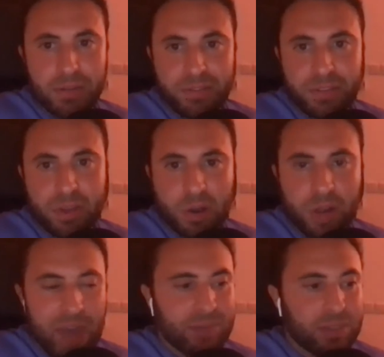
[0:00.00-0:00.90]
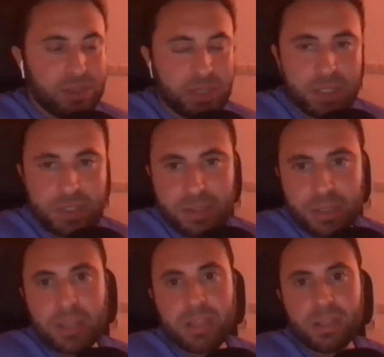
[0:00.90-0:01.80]
If you don't have a disease,
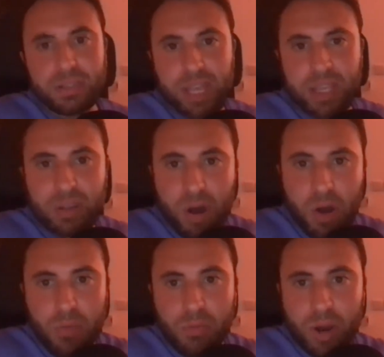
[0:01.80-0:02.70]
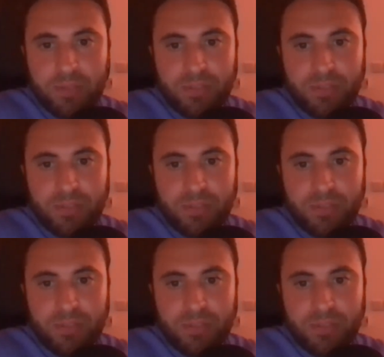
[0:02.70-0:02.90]
they'll send you home, right?